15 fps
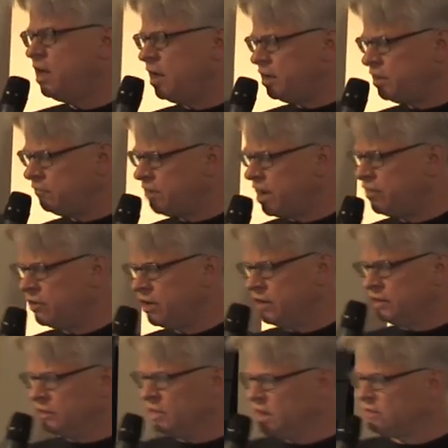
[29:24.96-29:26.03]
and a rather
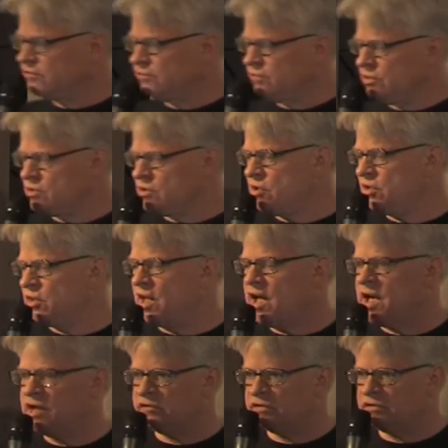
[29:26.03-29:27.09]
intellectual
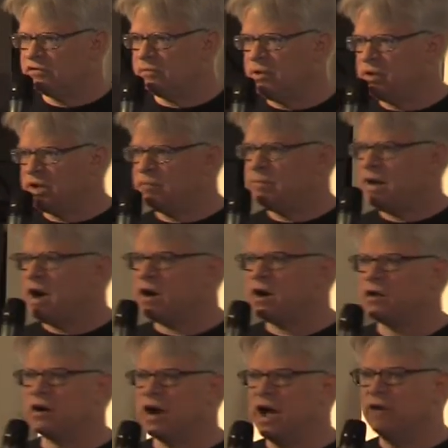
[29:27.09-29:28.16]
collage. It spoke in
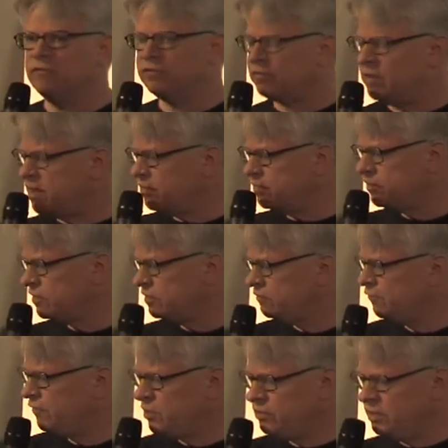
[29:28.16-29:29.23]
paragraphs rather than
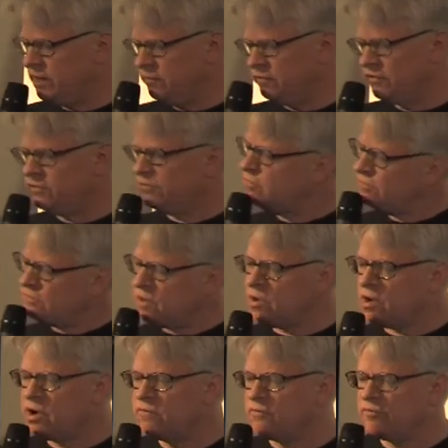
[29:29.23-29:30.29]
phonemes. This was
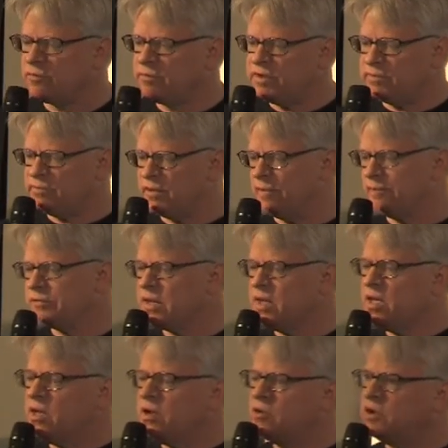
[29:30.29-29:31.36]
hard for people
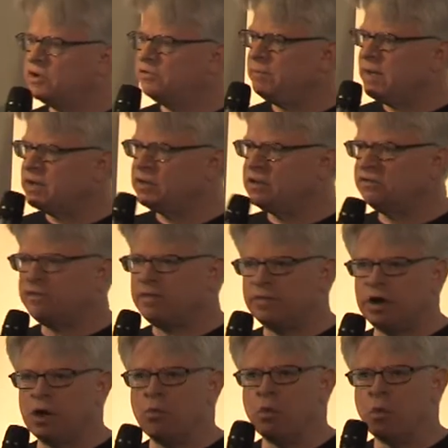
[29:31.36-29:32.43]
who expected
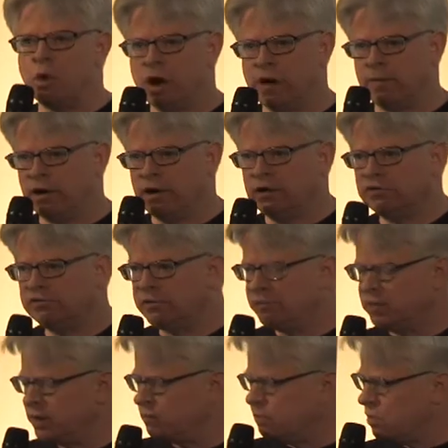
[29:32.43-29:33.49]
something warmer,
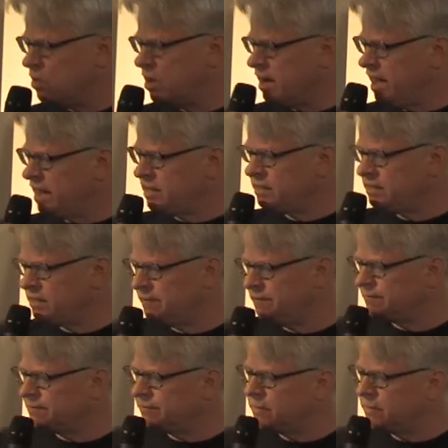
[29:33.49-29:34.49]
something more edited.